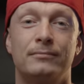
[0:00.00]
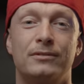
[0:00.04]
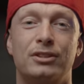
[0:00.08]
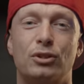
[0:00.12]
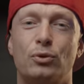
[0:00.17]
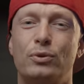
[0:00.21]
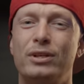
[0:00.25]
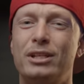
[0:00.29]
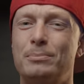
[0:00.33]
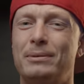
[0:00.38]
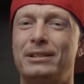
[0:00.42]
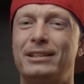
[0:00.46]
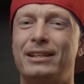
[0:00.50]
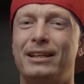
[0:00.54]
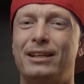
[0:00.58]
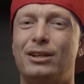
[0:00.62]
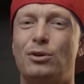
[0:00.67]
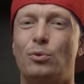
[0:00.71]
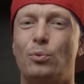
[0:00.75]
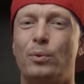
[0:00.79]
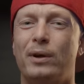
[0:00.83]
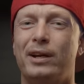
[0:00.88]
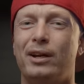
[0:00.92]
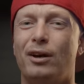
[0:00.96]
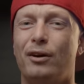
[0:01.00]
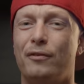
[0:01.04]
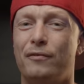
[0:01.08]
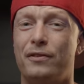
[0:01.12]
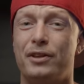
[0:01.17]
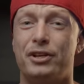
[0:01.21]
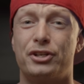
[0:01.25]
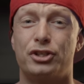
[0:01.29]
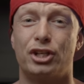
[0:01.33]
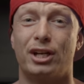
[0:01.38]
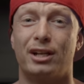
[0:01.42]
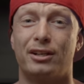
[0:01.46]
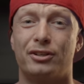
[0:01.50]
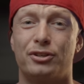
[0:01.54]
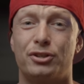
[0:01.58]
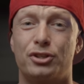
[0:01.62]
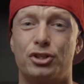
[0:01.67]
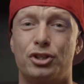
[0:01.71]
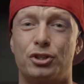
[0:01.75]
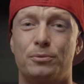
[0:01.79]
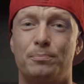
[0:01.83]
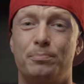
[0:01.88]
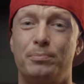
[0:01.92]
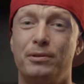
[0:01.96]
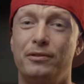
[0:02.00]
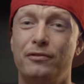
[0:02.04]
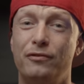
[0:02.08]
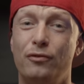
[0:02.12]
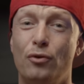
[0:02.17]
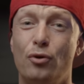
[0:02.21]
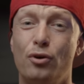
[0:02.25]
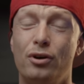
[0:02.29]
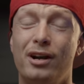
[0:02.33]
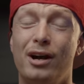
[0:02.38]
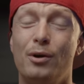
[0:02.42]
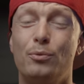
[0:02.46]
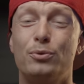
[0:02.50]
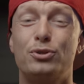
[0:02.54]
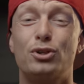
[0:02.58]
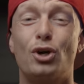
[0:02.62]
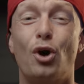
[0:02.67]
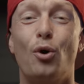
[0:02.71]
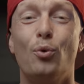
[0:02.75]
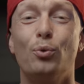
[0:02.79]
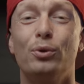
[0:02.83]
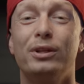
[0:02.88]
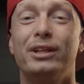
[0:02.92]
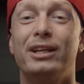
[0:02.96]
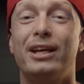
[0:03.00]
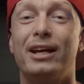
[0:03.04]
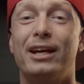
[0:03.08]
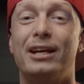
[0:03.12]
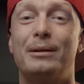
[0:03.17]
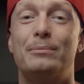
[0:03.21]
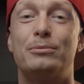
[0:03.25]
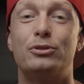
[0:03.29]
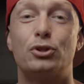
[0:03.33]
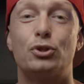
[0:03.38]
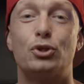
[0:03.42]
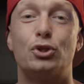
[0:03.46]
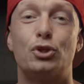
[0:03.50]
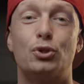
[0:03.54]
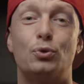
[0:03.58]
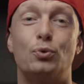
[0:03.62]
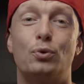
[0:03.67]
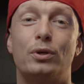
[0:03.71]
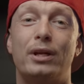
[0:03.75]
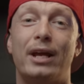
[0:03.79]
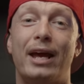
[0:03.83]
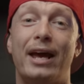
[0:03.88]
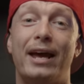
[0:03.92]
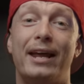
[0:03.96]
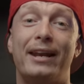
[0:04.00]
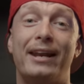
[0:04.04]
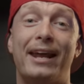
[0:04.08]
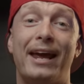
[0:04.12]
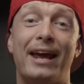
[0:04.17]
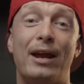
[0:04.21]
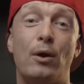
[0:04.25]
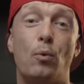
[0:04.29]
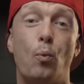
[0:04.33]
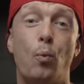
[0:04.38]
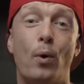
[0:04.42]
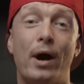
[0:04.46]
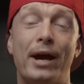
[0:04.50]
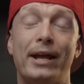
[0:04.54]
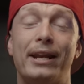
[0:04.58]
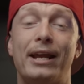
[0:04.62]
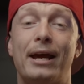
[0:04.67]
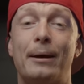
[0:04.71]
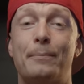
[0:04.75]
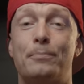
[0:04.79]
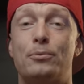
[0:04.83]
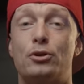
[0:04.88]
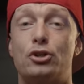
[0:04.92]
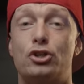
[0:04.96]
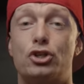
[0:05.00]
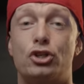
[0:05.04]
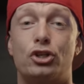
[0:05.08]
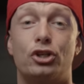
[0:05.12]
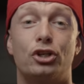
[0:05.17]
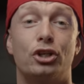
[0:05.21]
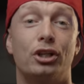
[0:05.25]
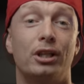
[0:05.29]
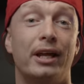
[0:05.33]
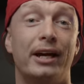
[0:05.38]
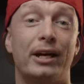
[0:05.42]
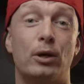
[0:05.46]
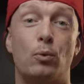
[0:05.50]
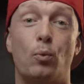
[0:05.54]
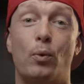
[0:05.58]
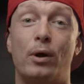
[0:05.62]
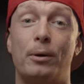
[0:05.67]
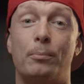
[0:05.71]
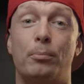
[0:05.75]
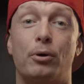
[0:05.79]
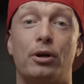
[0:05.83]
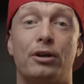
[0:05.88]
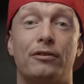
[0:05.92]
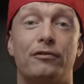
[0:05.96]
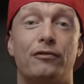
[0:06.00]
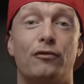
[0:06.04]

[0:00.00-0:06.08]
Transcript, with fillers: So here's my takeaway of that challenge. Before I was only able to shoot at a wide aperture like 1.4